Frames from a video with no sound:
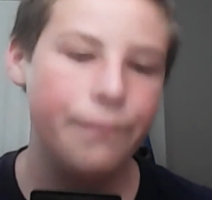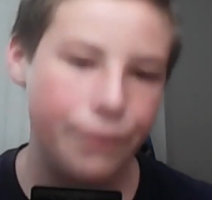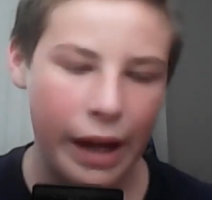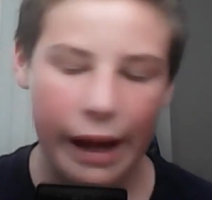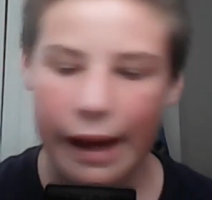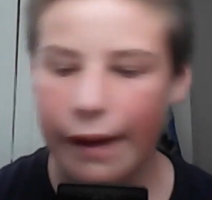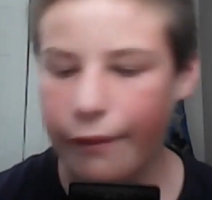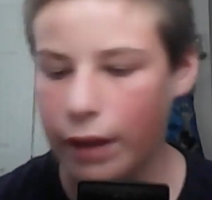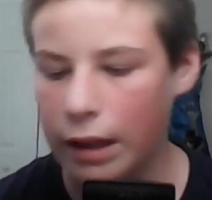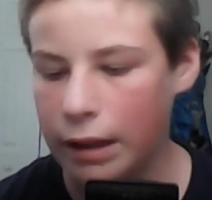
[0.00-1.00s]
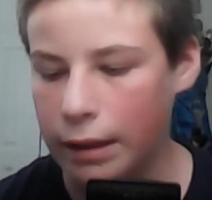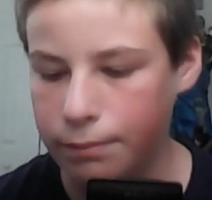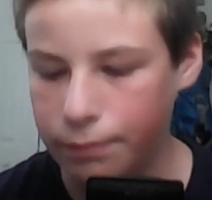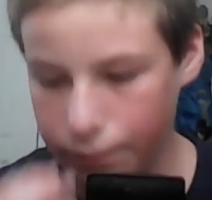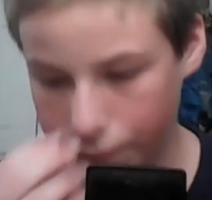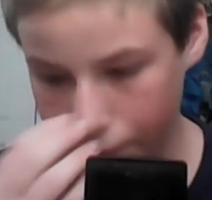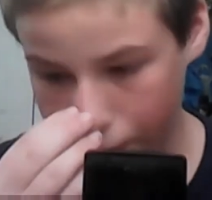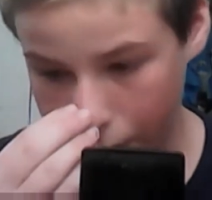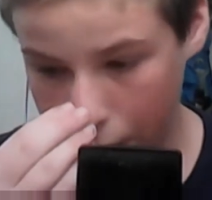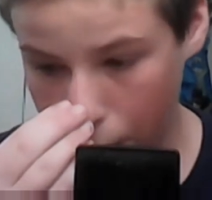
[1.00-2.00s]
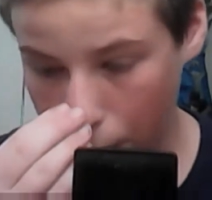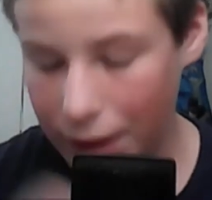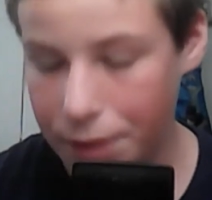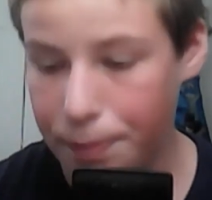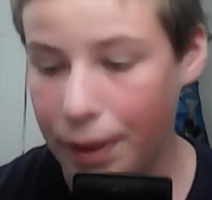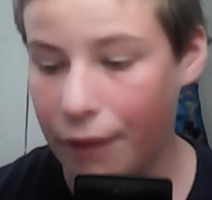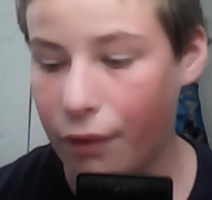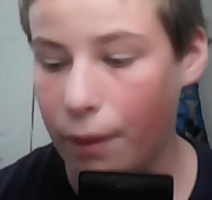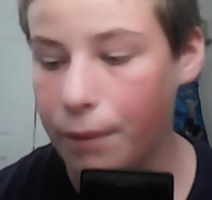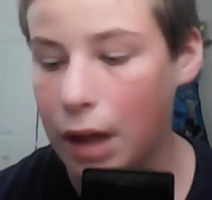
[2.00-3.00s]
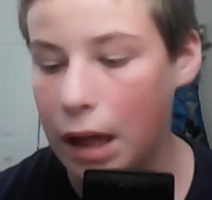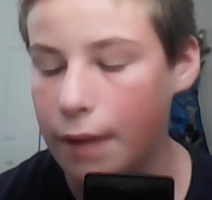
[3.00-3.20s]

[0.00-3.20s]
they have more players to pick from.